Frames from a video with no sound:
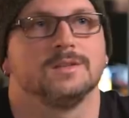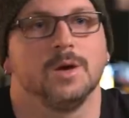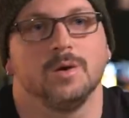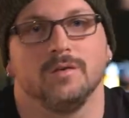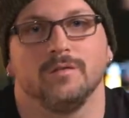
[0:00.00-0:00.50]

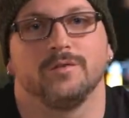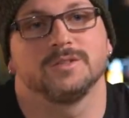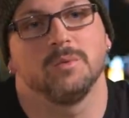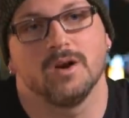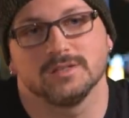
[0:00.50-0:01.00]
So, for
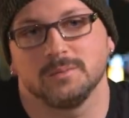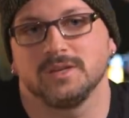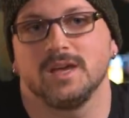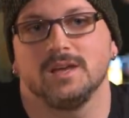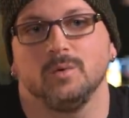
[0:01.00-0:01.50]
tomorrow's
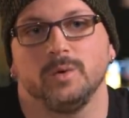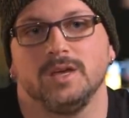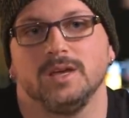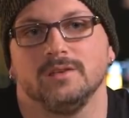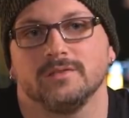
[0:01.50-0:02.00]
update,
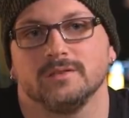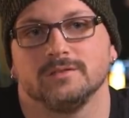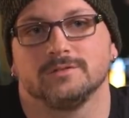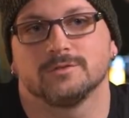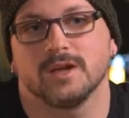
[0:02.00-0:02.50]
we've
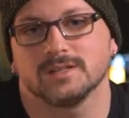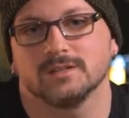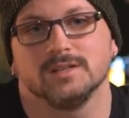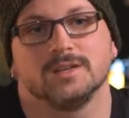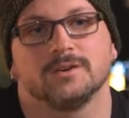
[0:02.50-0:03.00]

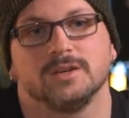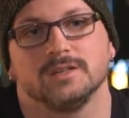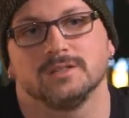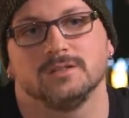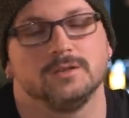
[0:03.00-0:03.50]
drastically
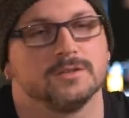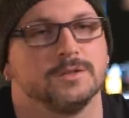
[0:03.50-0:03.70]
increased your